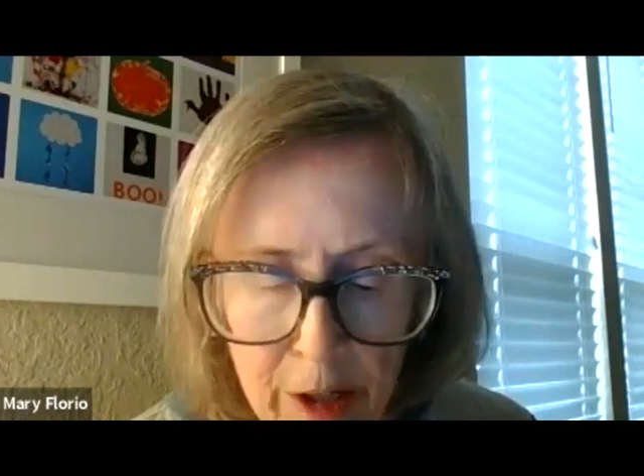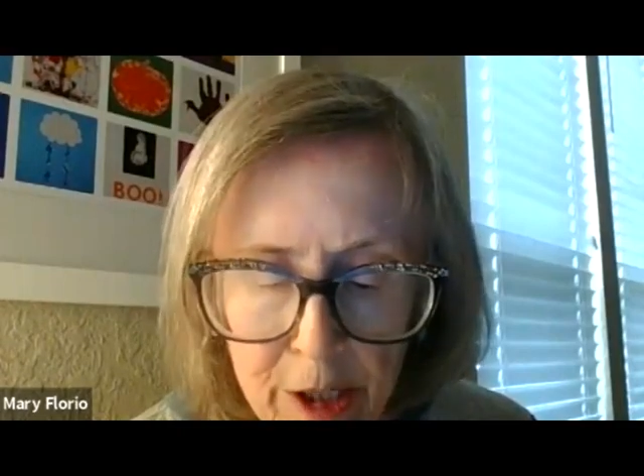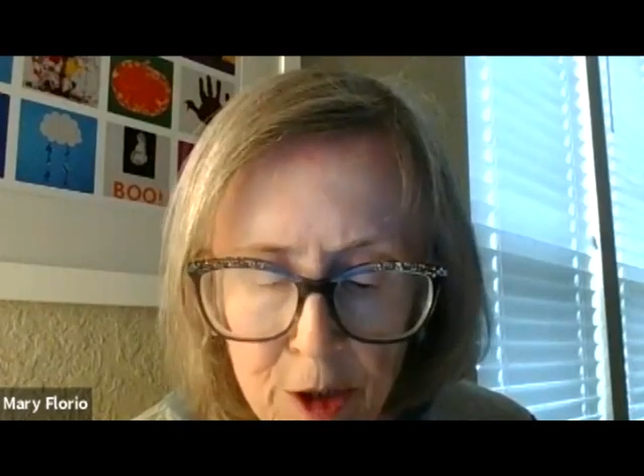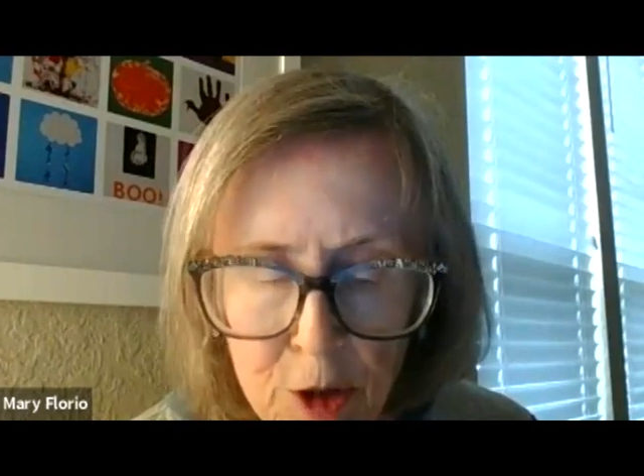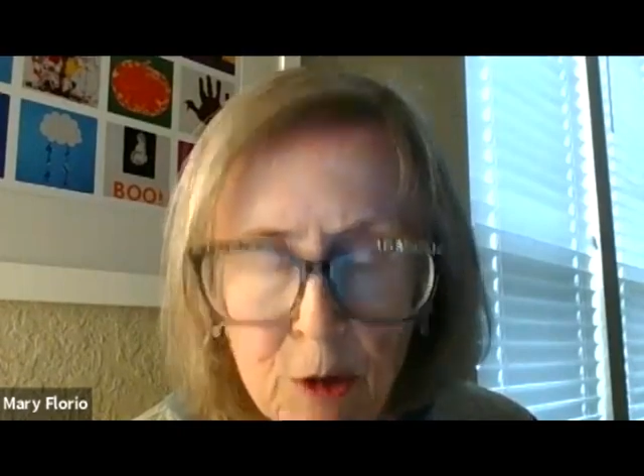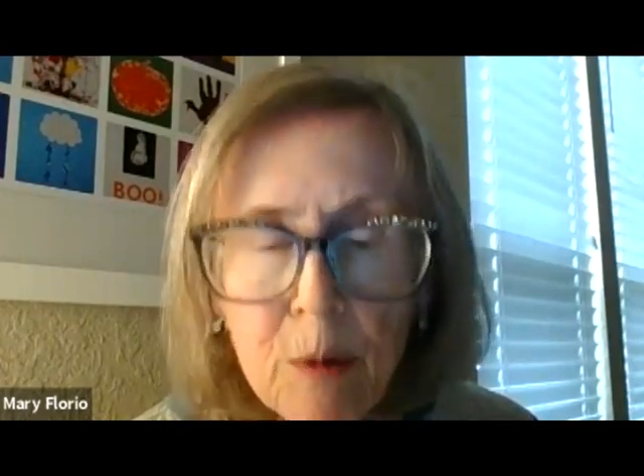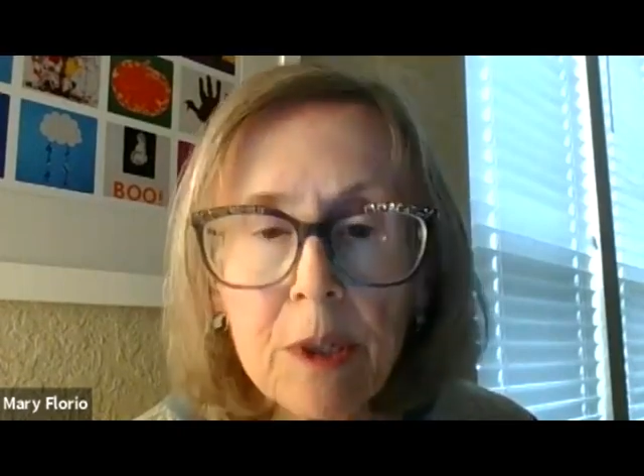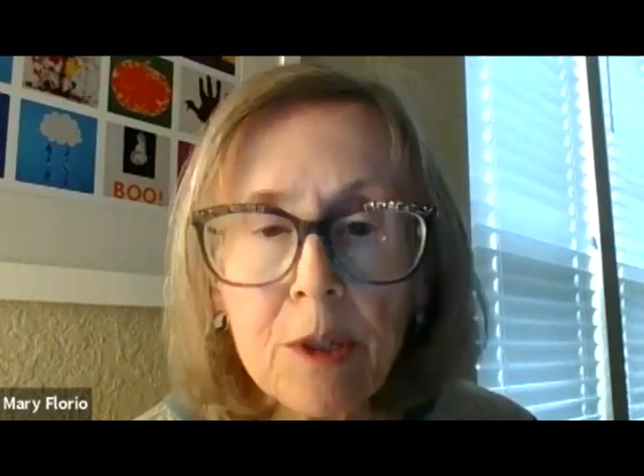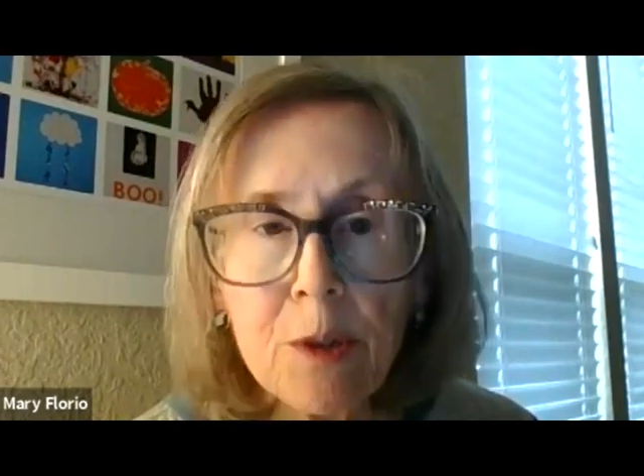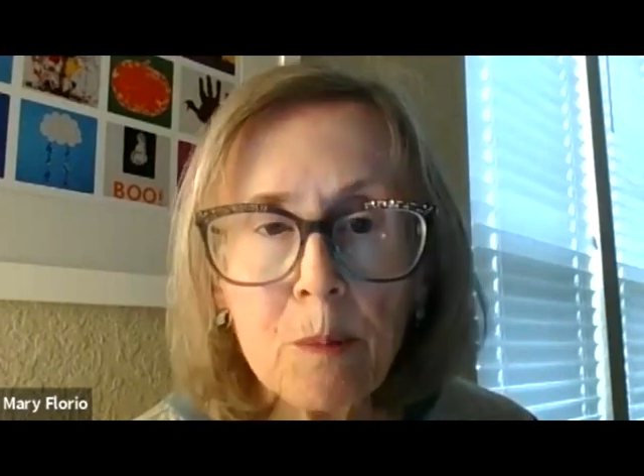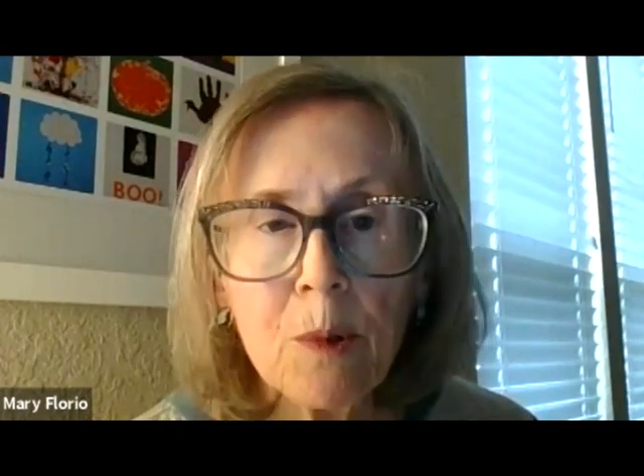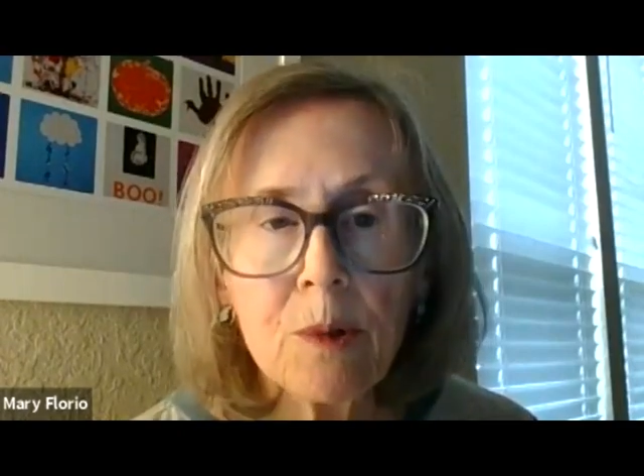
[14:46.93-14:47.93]
into
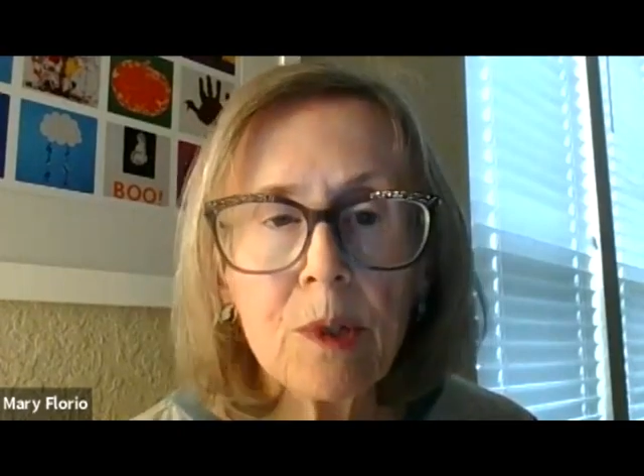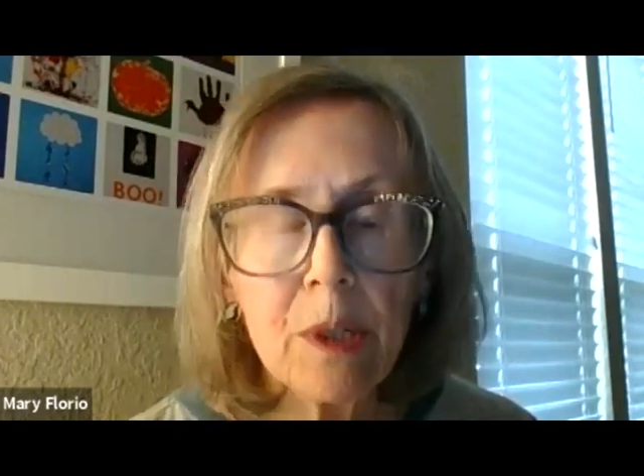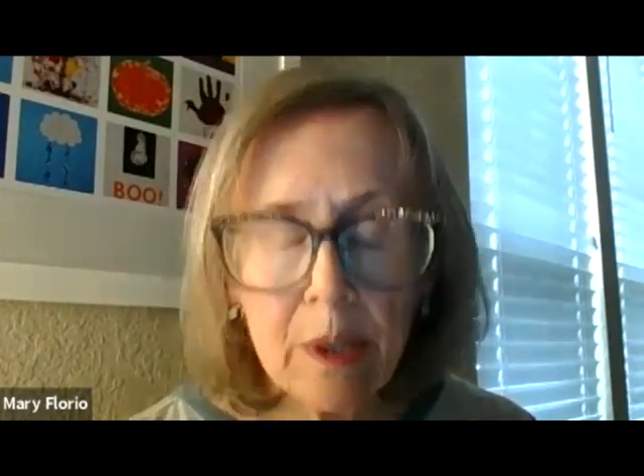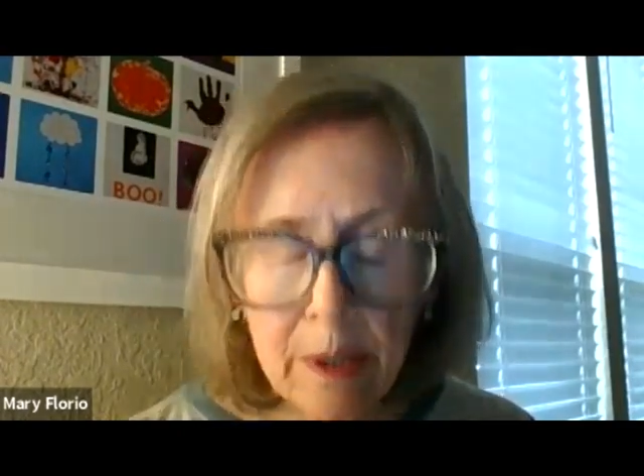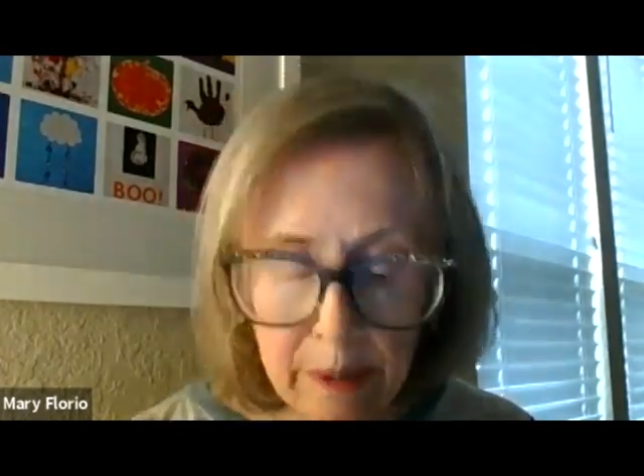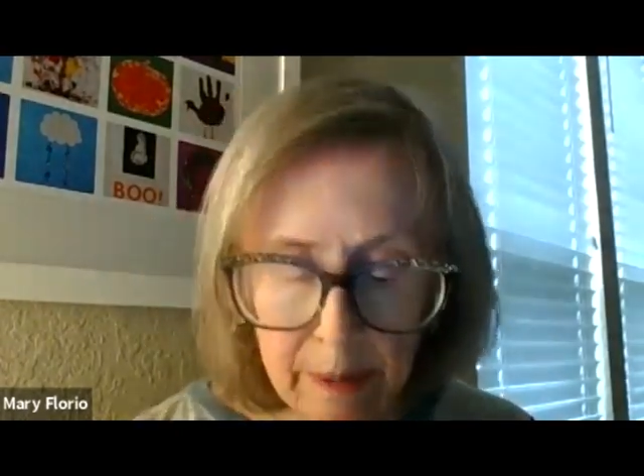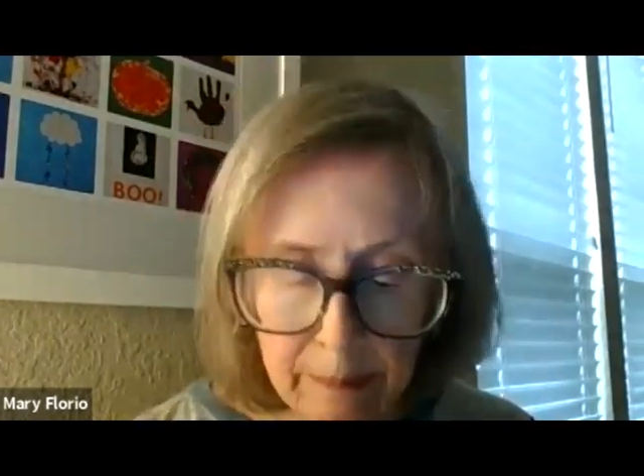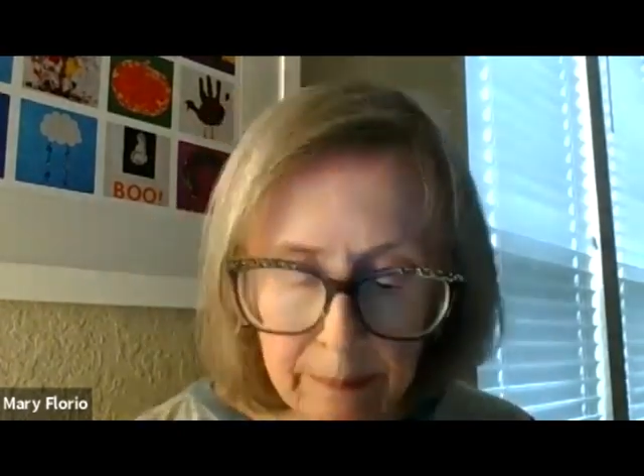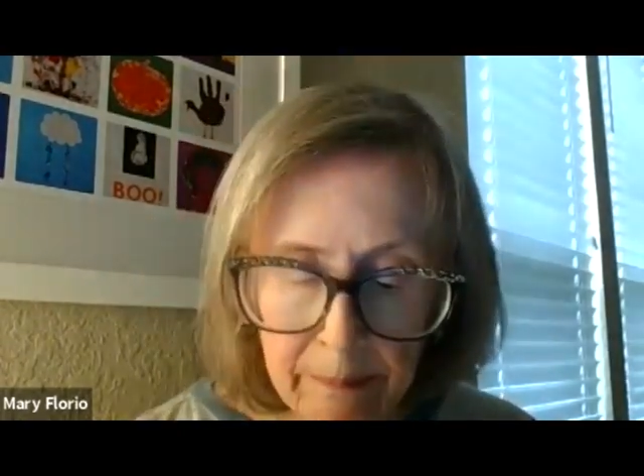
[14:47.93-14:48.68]
his mercy.